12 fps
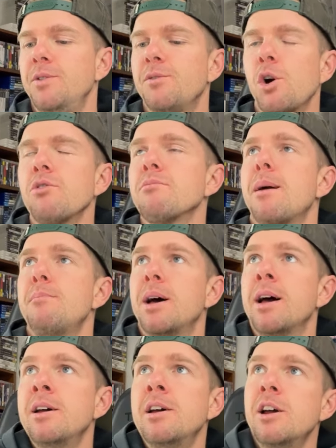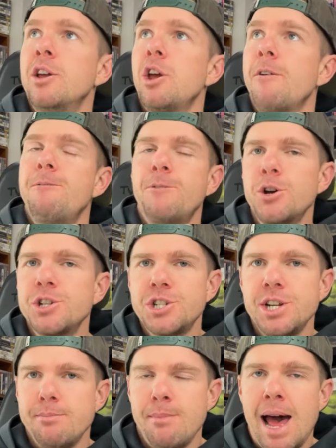You've got to remember, you know,
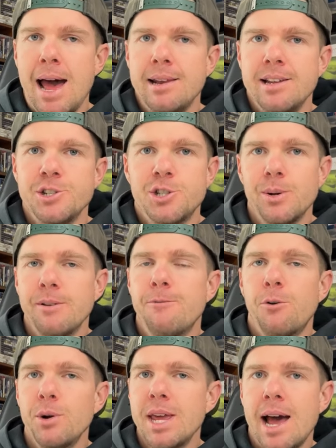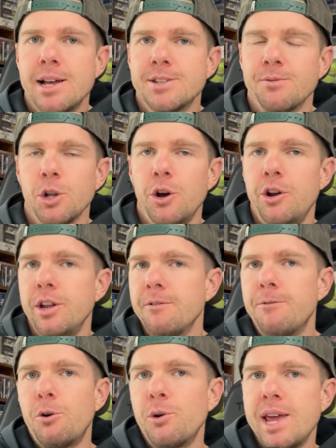first year Matt is doing 40 hours of
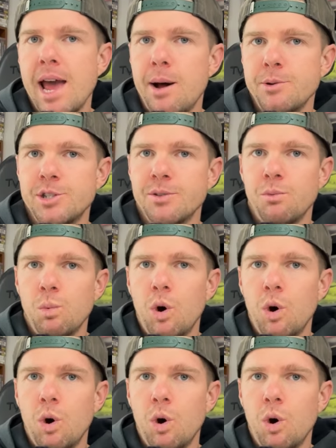learning, 40 hours of